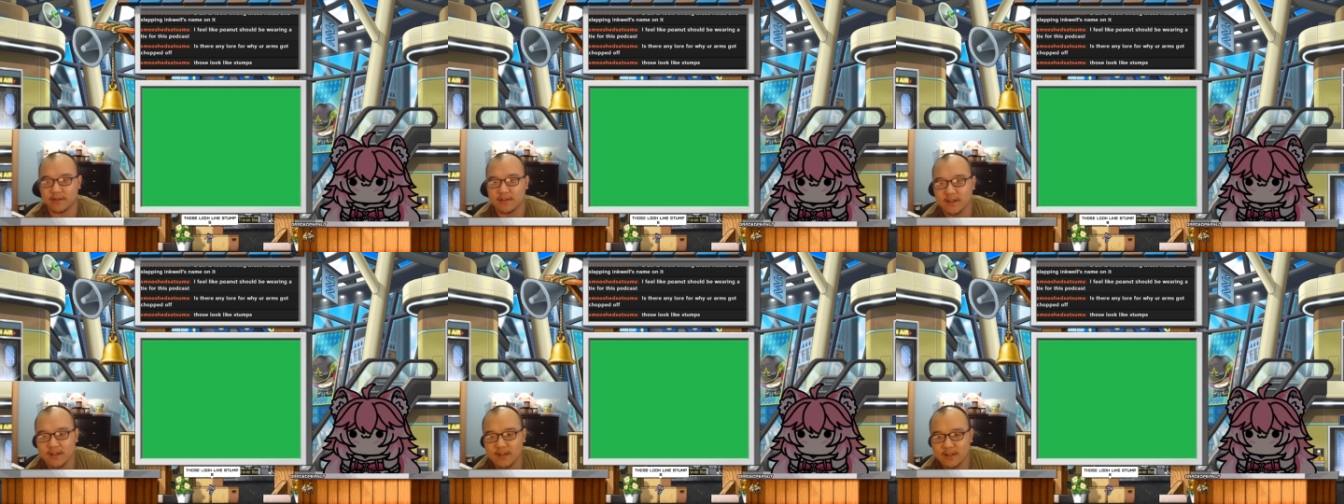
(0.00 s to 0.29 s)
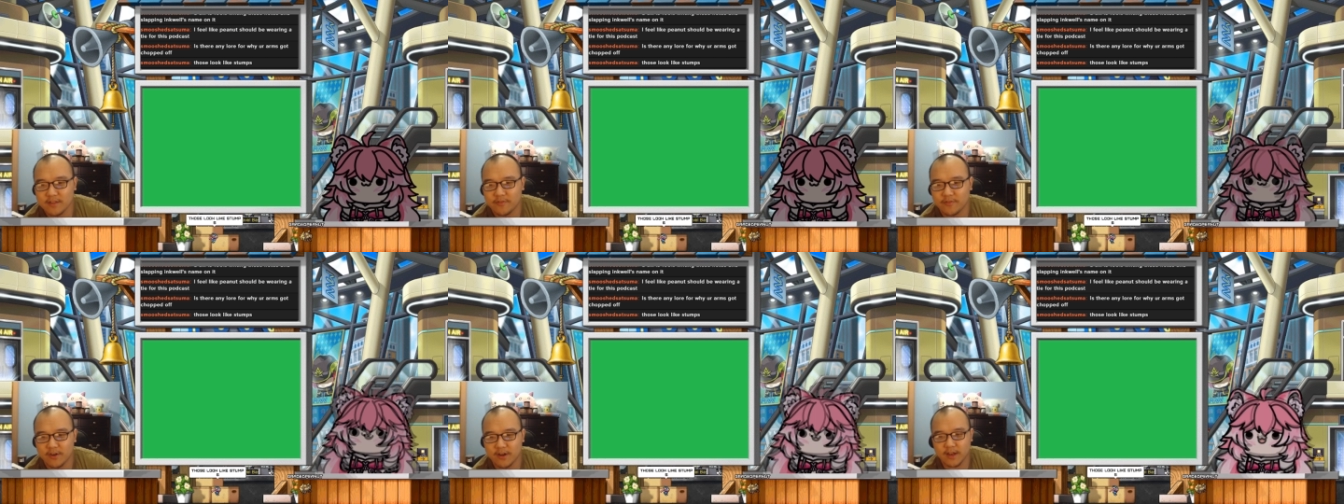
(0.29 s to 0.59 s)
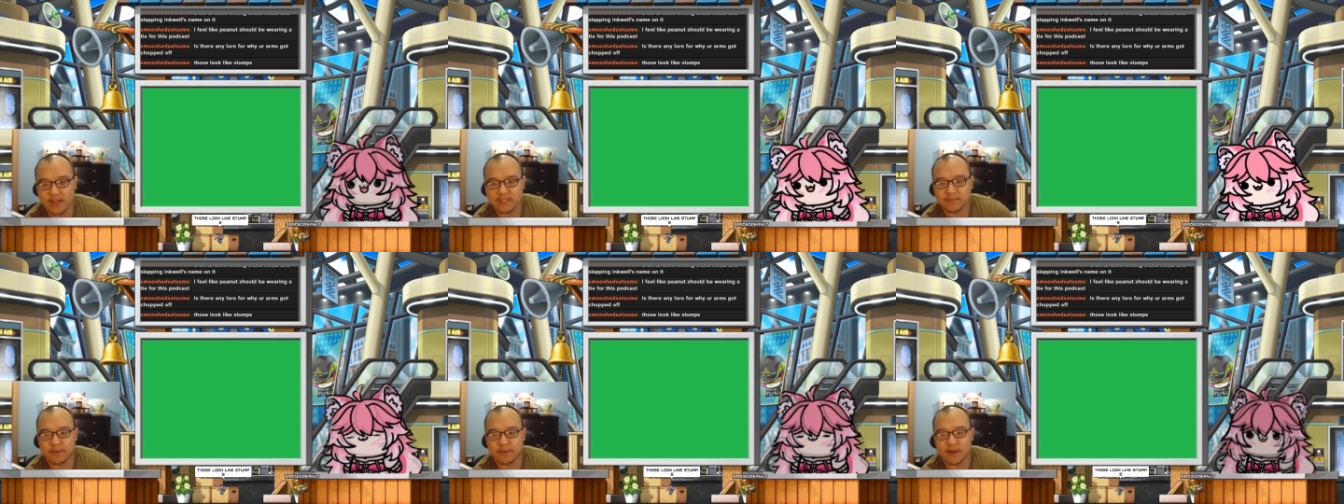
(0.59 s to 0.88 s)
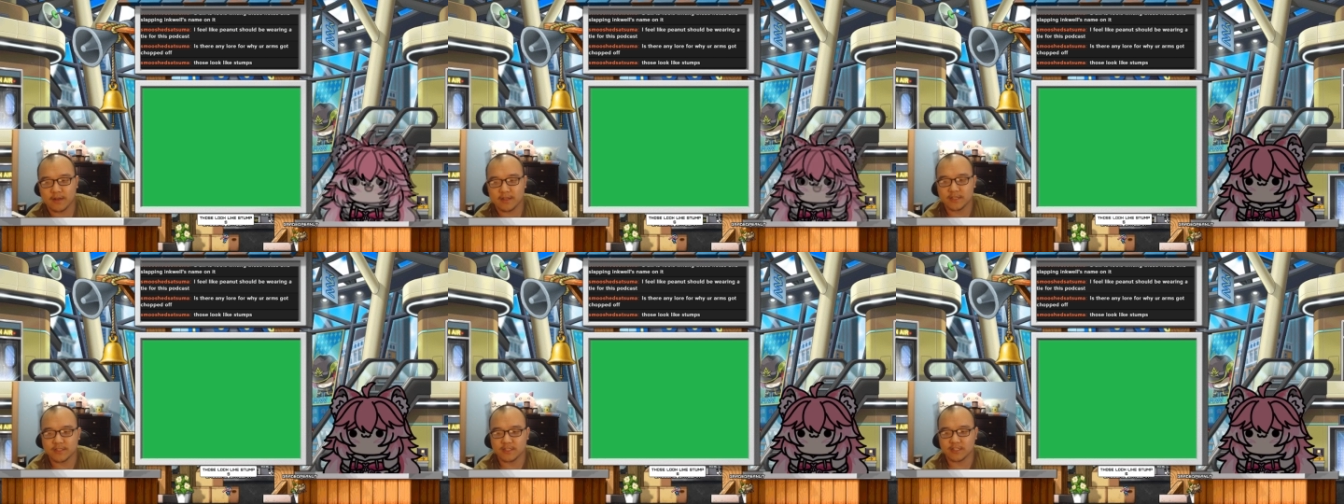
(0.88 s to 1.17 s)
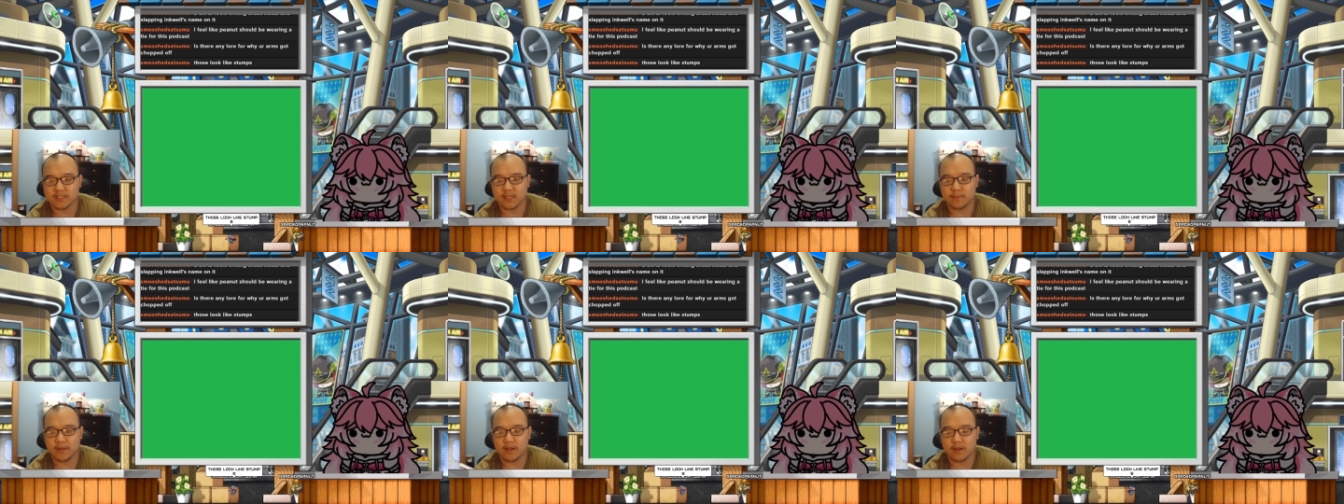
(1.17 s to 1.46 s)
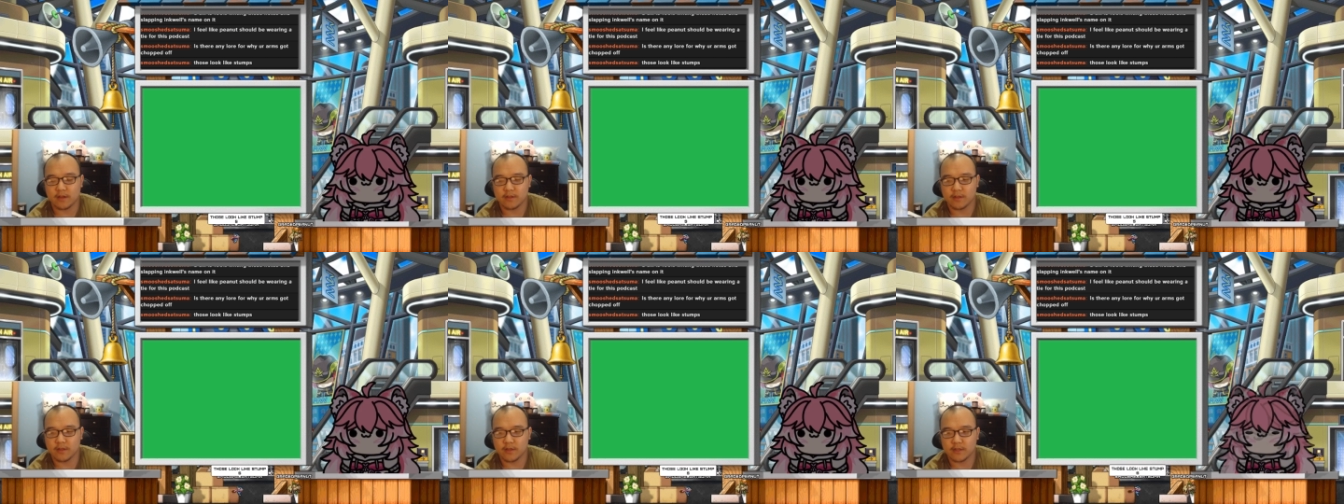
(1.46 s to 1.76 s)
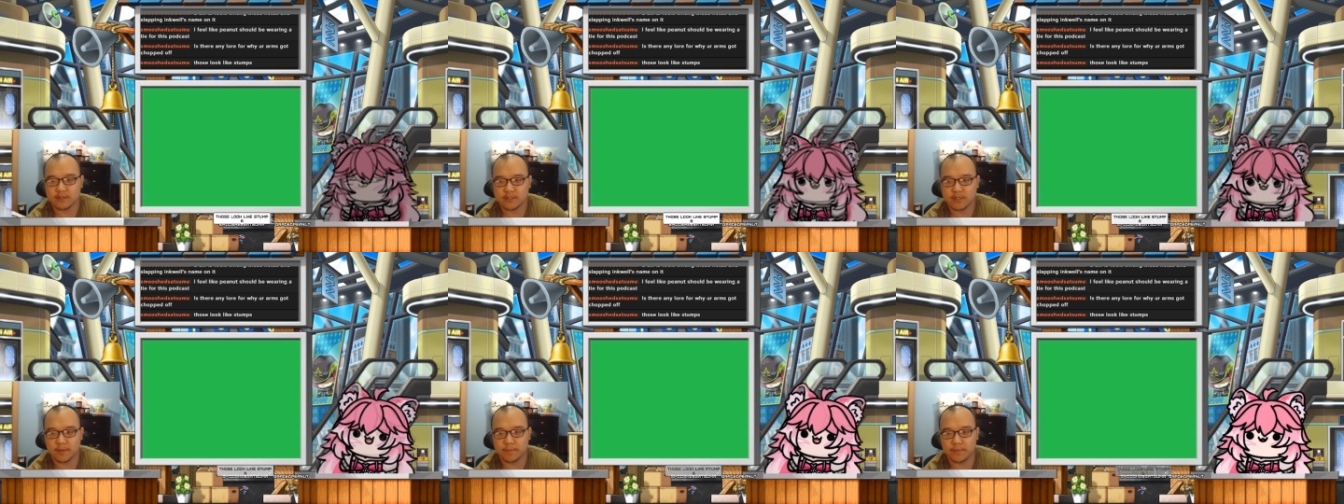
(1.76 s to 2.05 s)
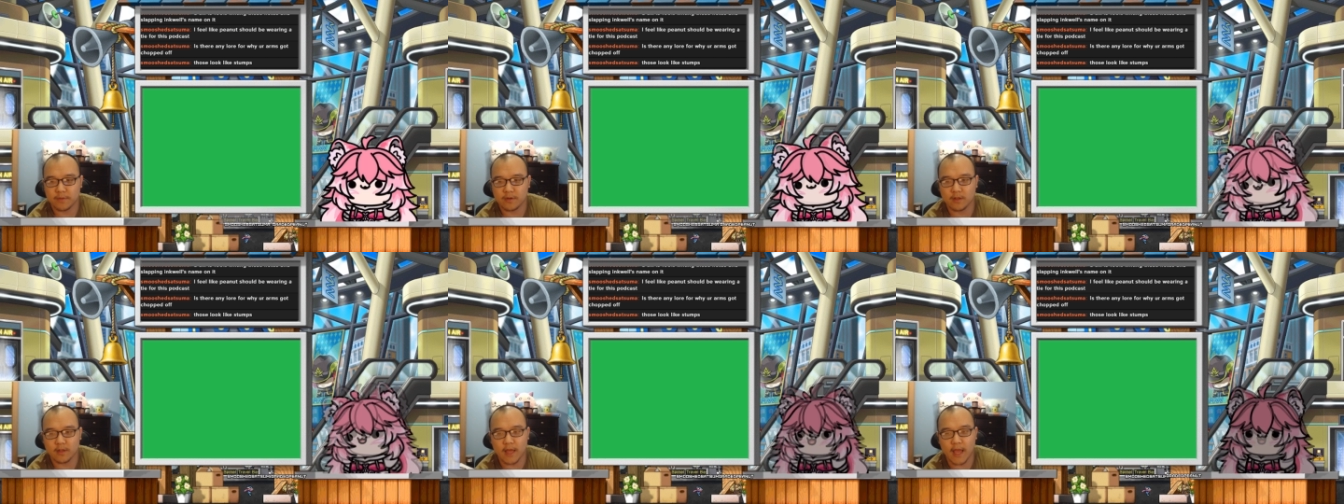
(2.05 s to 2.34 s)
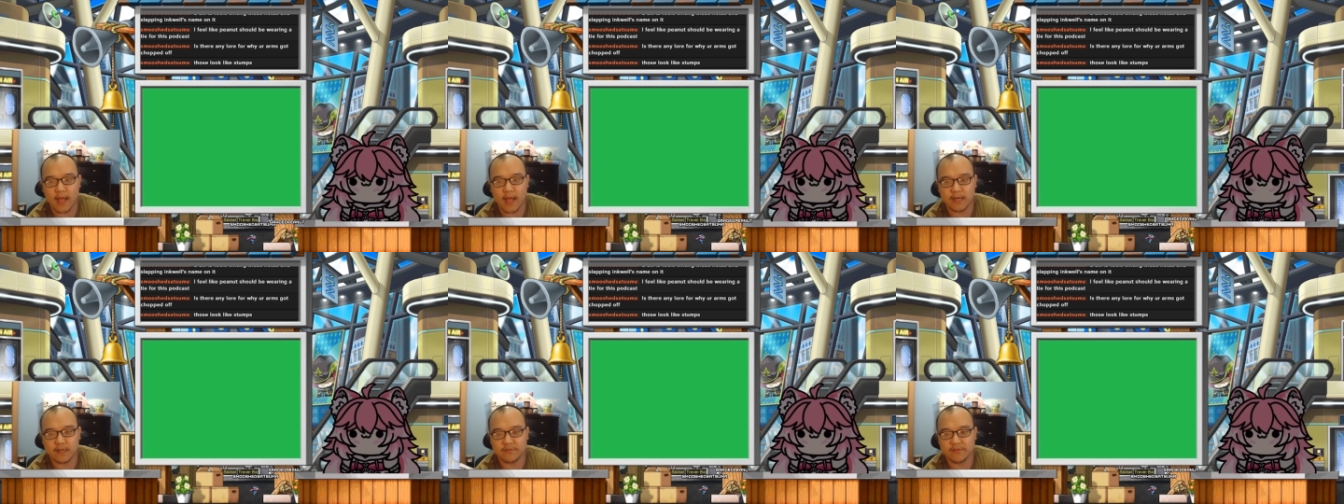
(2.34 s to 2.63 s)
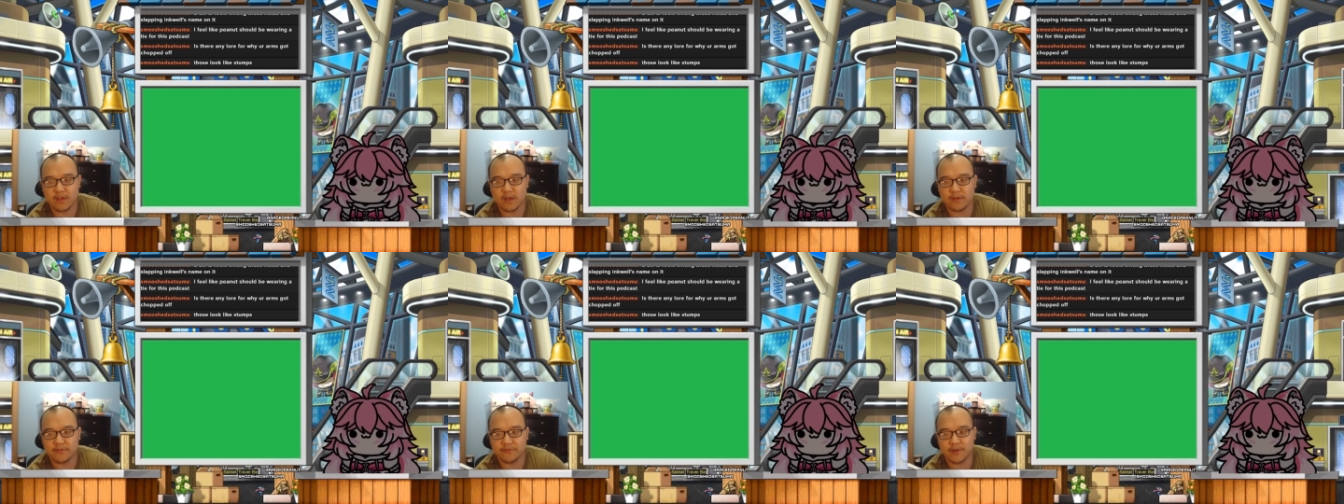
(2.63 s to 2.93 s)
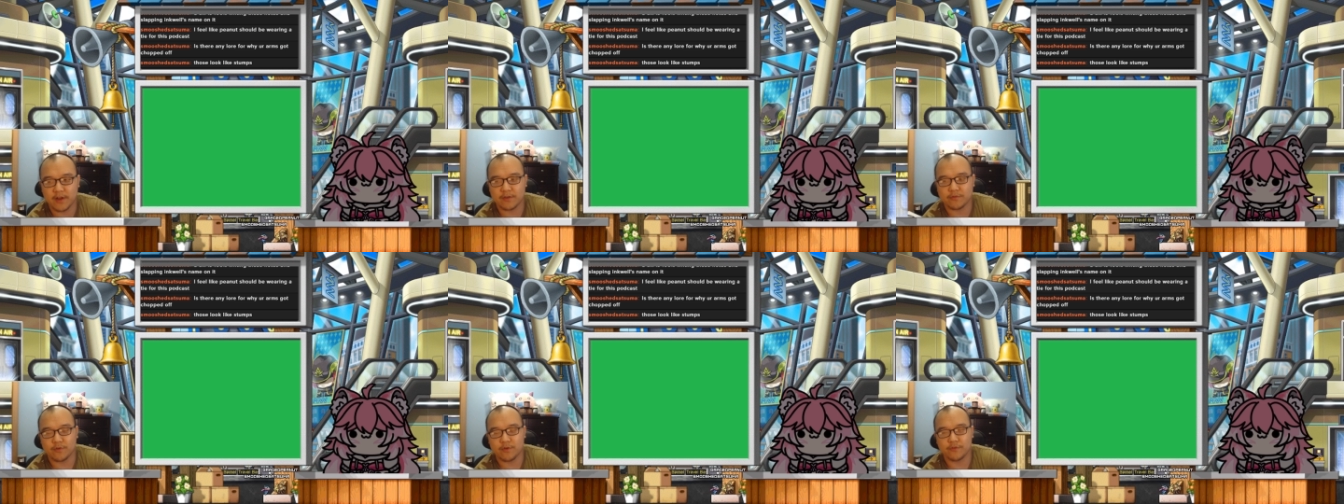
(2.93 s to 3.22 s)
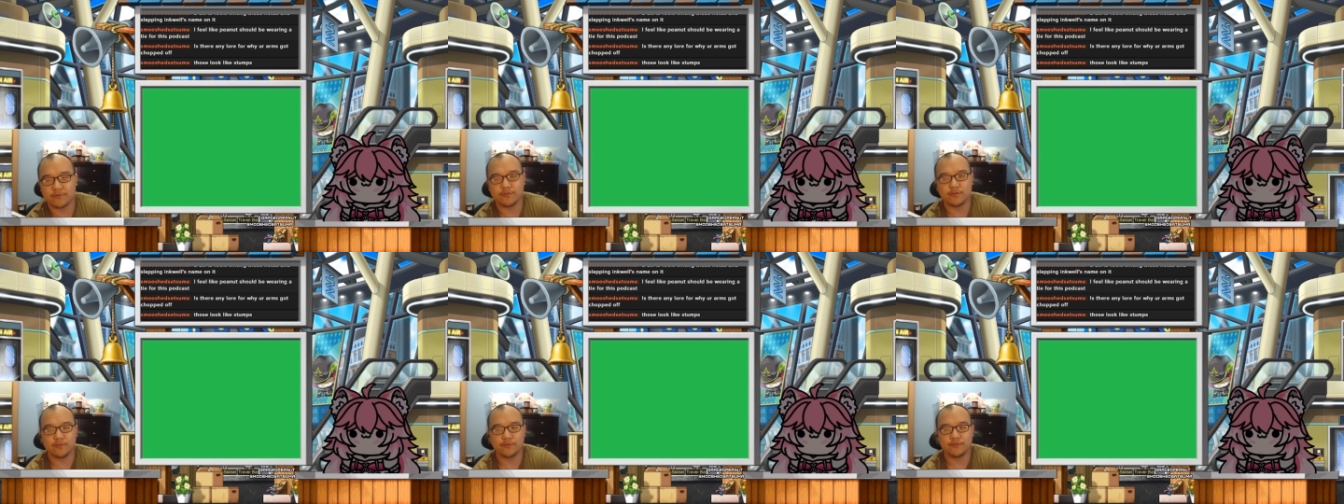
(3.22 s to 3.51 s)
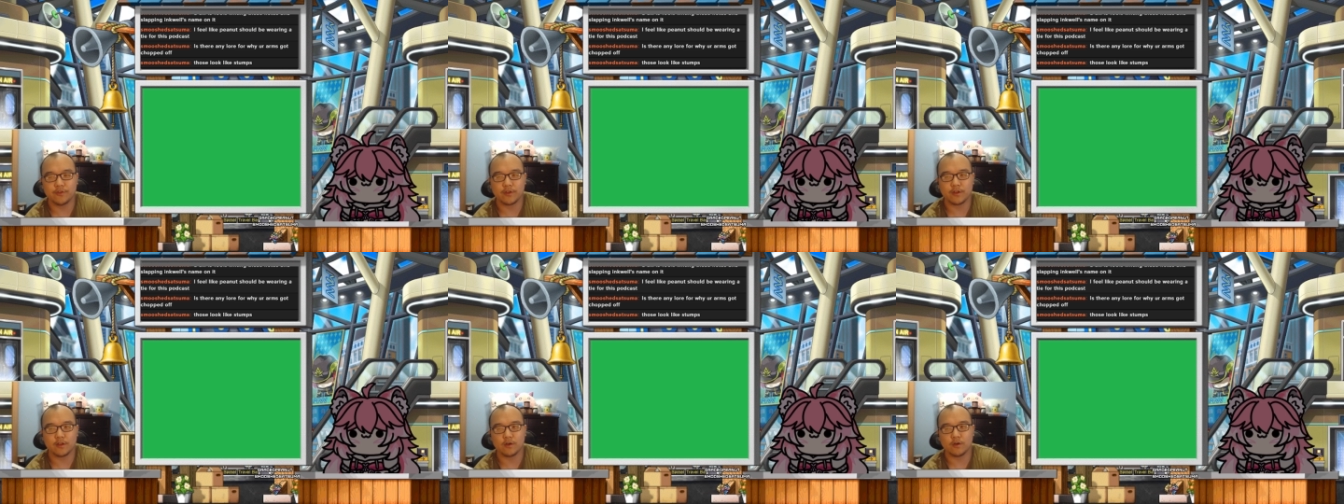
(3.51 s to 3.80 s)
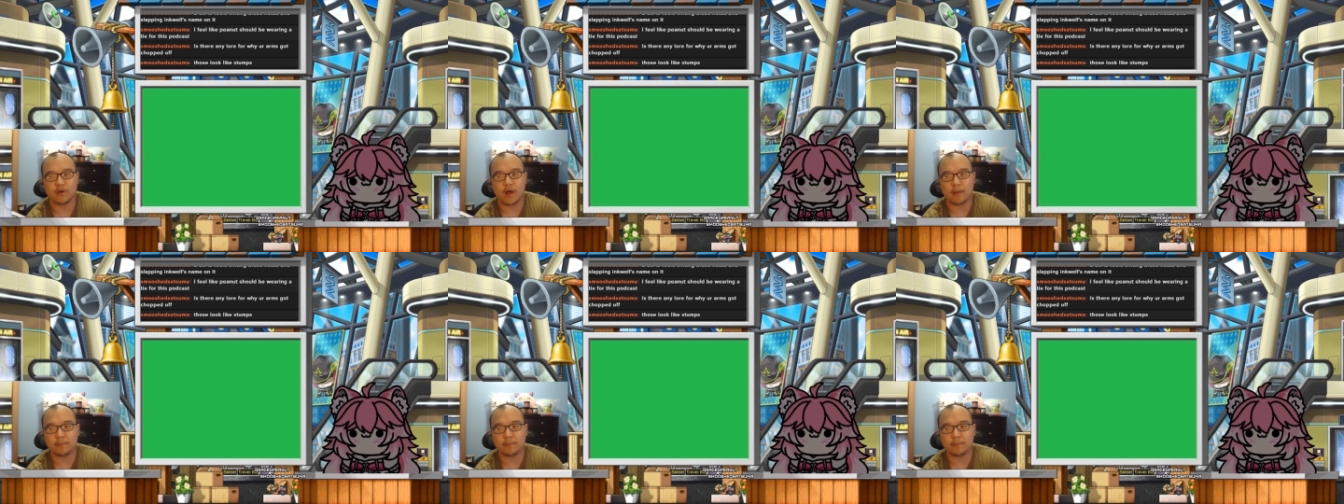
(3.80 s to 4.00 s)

for the next podcast, it's going to be the typical end of the event review video.